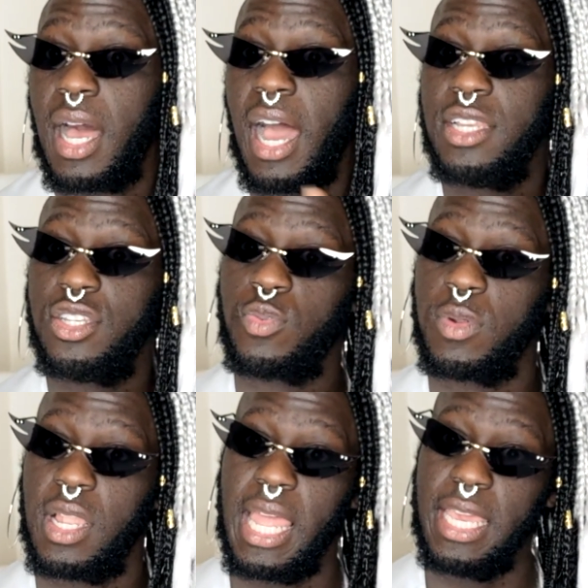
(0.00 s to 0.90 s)
I just want
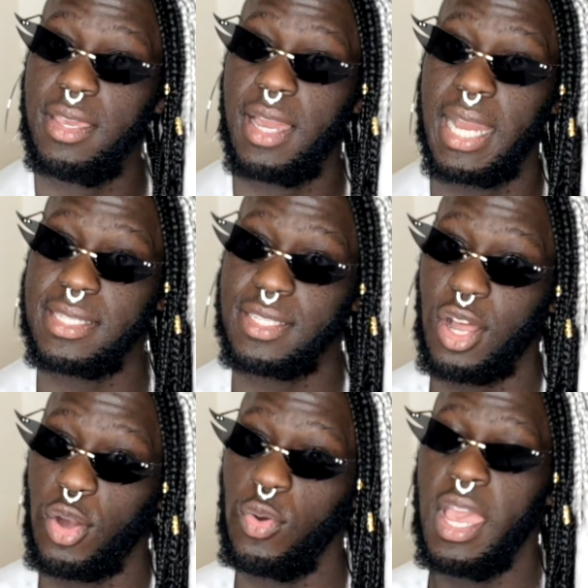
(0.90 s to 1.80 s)
to let you guys
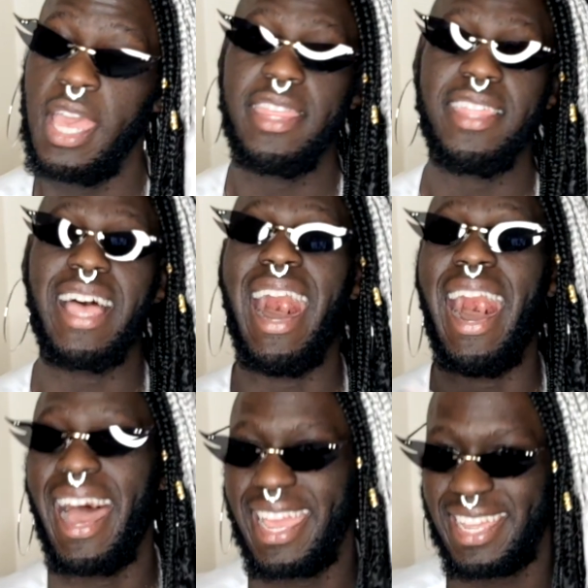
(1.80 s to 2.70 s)
know that
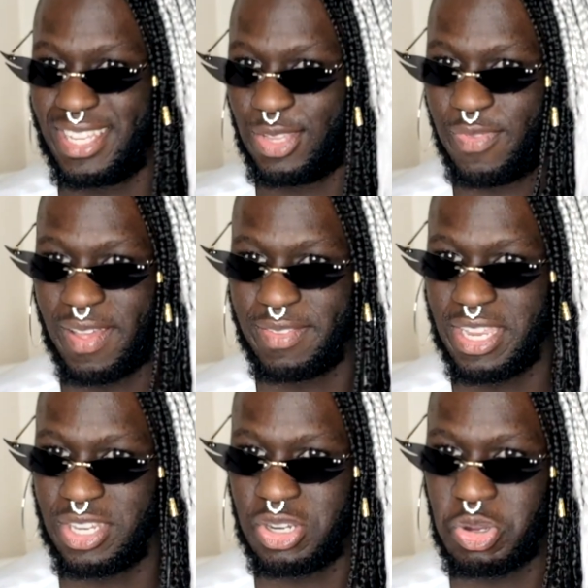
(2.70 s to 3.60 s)
I did a
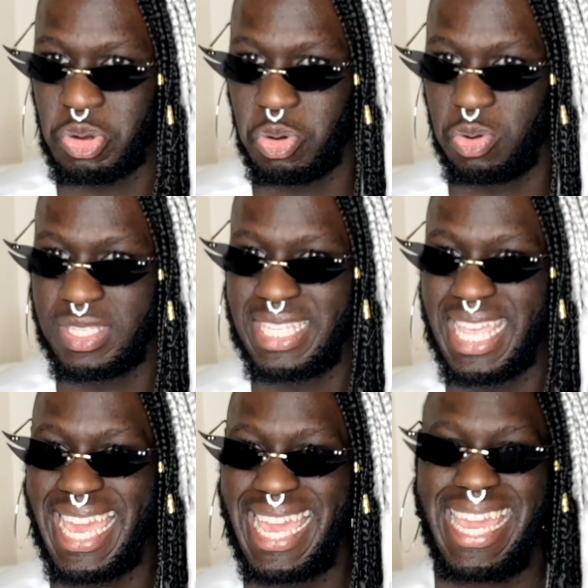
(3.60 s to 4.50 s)
foundation course
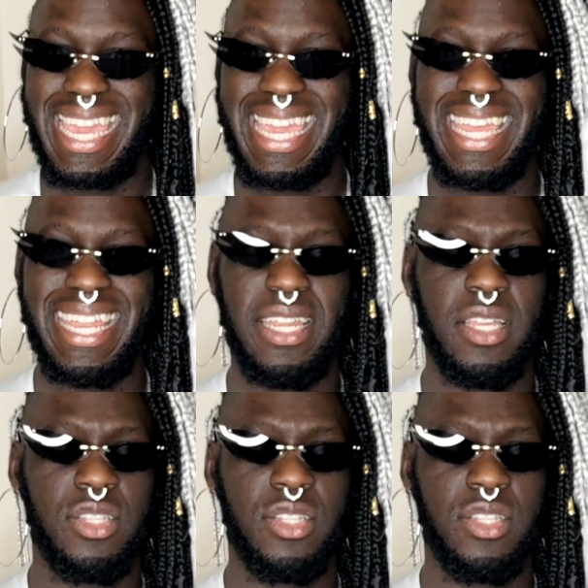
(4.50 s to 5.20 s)
in